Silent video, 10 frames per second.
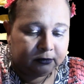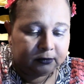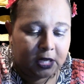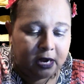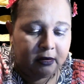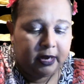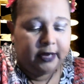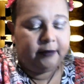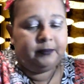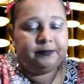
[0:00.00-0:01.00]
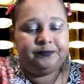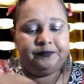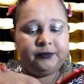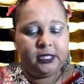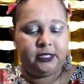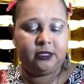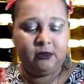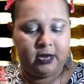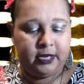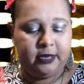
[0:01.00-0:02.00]
Alright, let's go
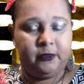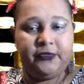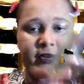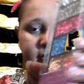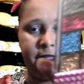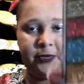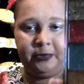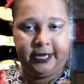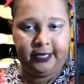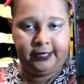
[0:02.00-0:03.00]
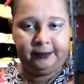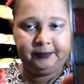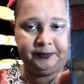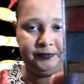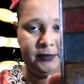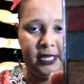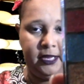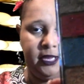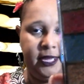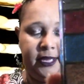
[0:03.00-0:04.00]
on in with our glitter palette
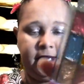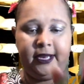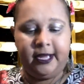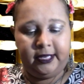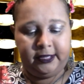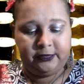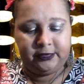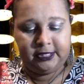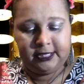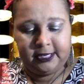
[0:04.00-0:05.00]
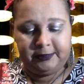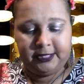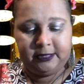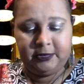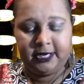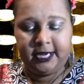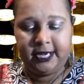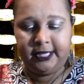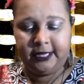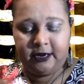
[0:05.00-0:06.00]
and highlight those lips, and then we're going to
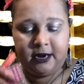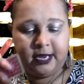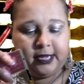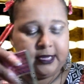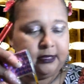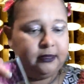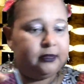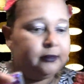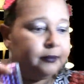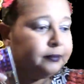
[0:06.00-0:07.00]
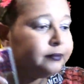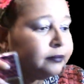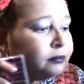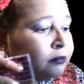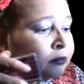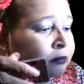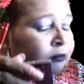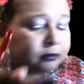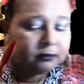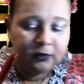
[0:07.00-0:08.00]
highlight our eyes.
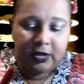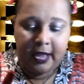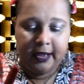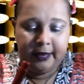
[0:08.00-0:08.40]
Okay.